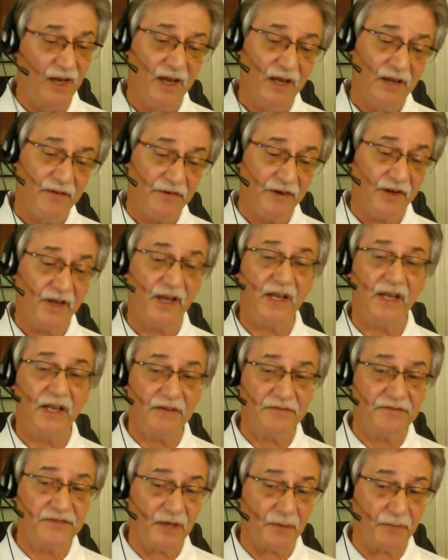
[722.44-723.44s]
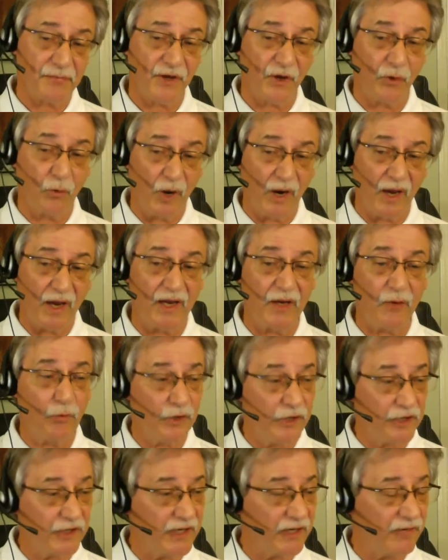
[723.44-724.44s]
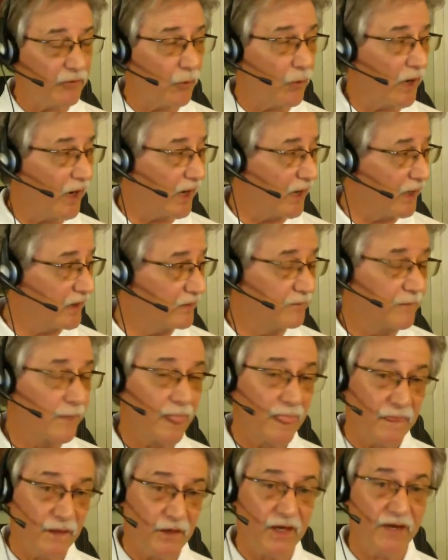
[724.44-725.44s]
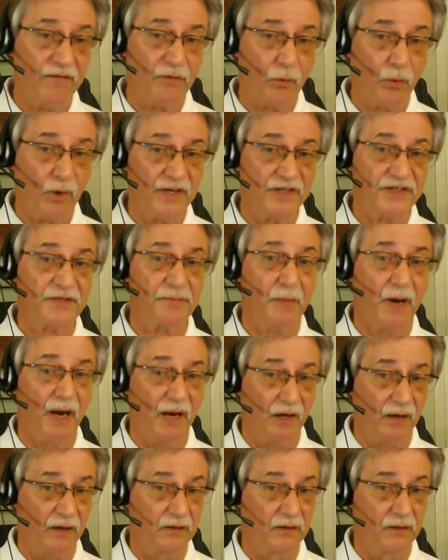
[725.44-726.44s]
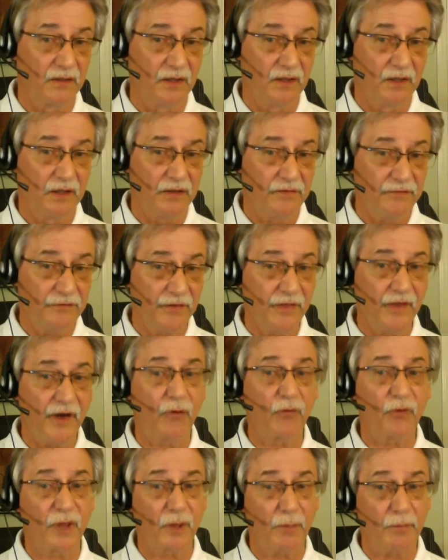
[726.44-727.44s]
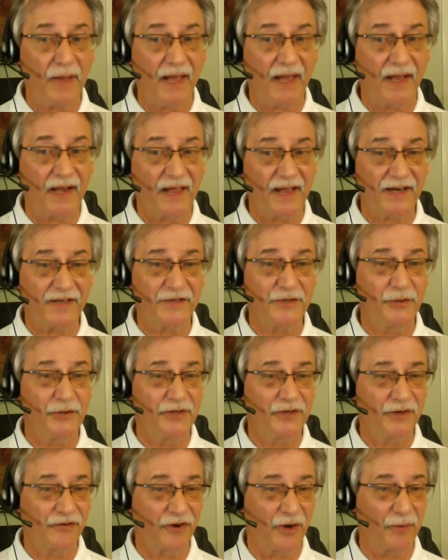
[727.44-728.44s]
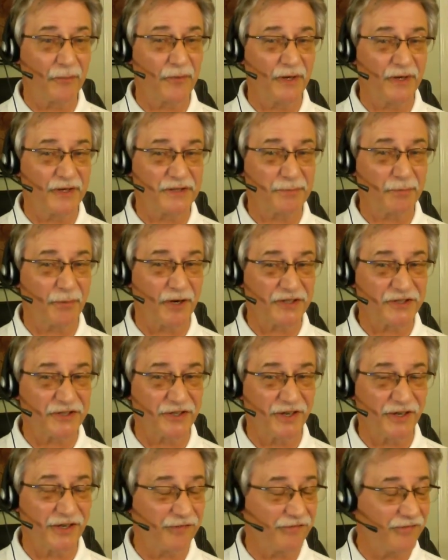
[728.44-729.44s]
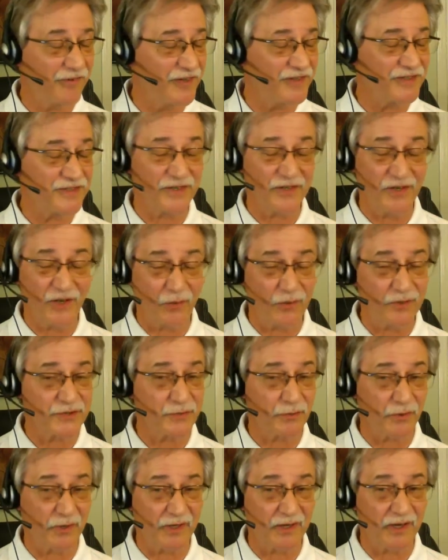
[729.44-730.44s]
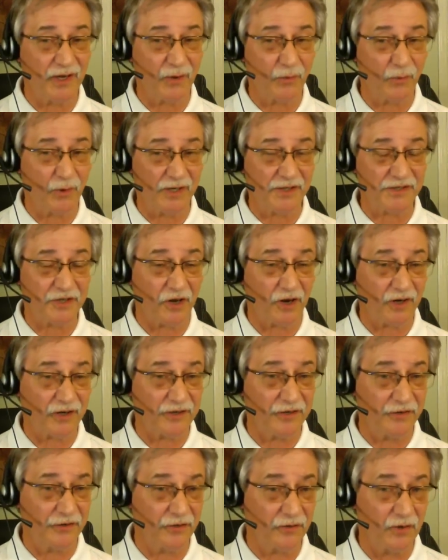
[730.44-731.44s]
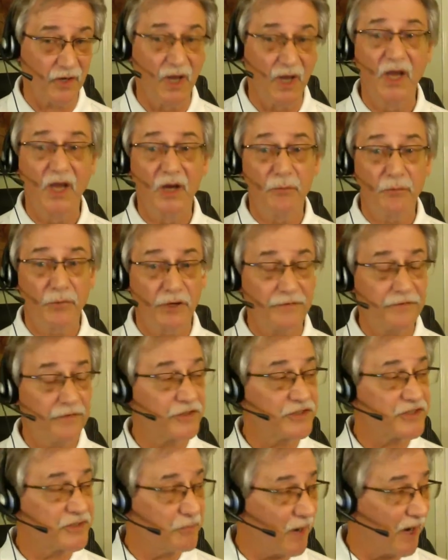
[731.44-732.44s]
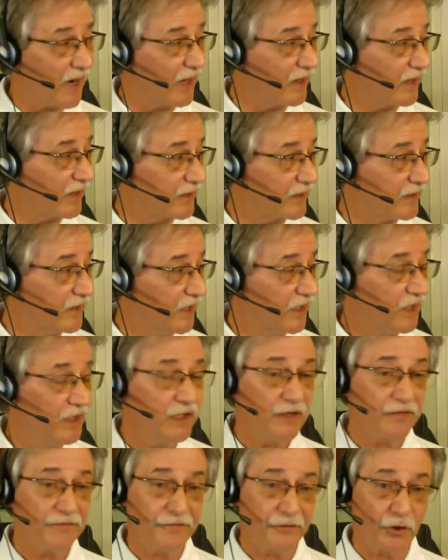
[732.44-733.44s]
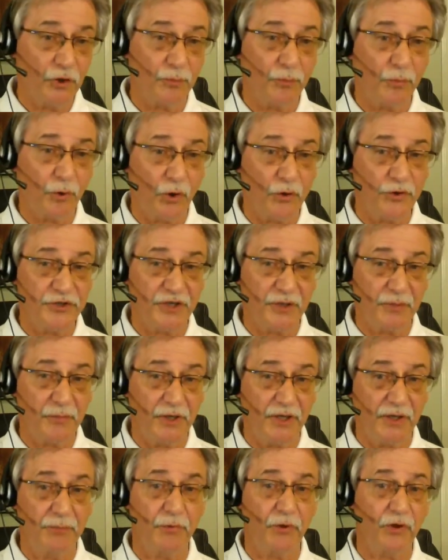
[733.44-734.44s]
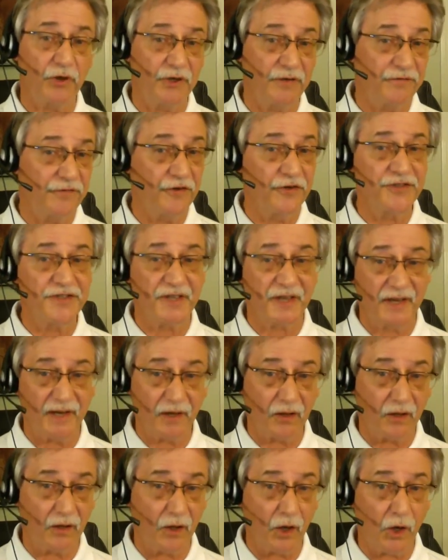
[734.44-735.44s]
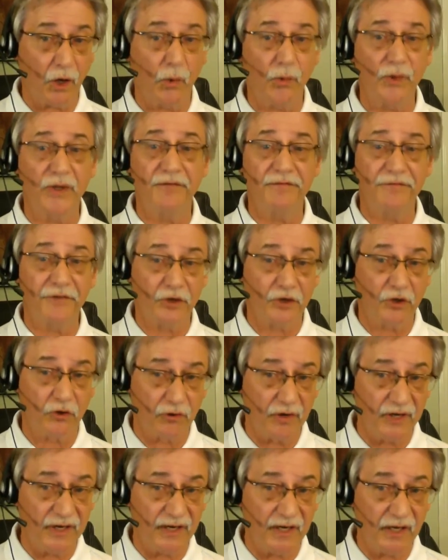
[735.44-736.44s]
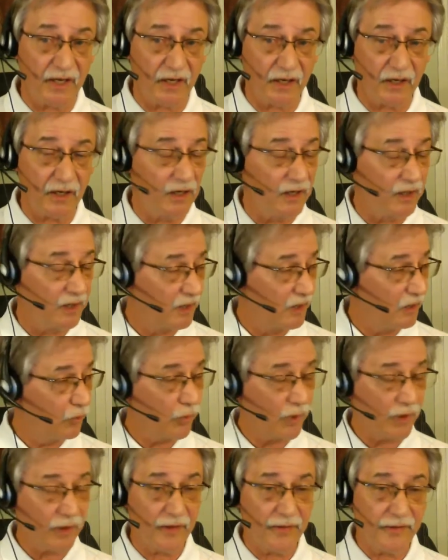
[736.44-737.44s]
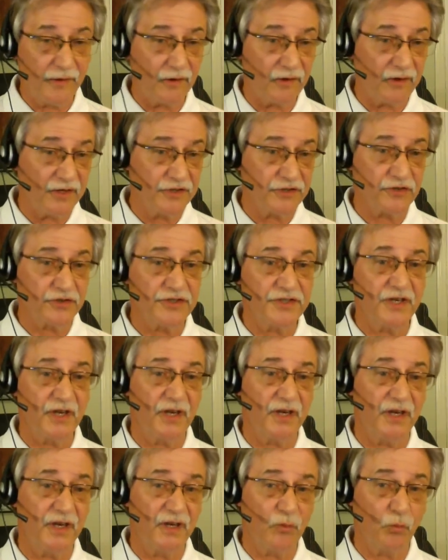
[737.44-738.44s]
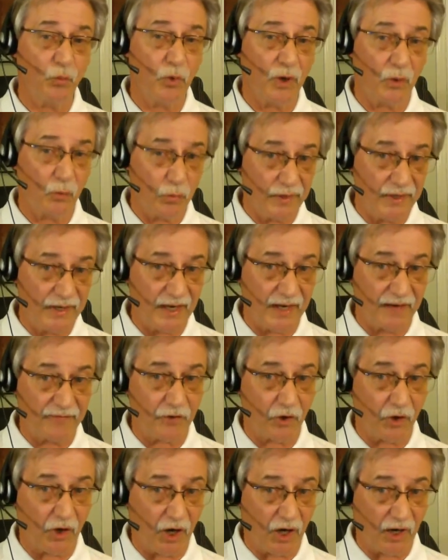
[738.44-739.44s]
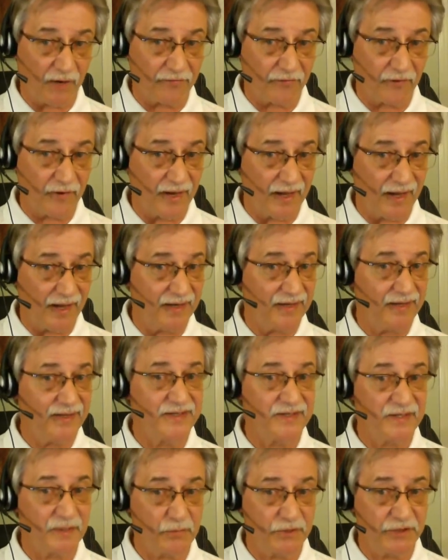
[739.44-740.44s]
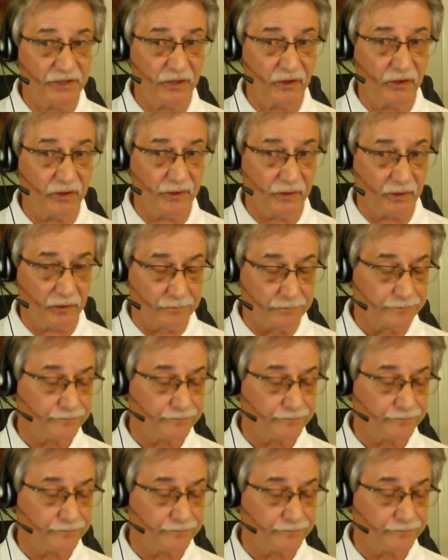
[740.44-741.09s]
If you're going to give something away, what do you give away? You give away a smile. If you're there with a bad attitude and a grumpy expression on your face, no one's really going to want to talk to you. But if you're smiling, if you're approaching people, if you're saying hello, if you're greeting, whether they're interested in what we have to offer or not is immaterial.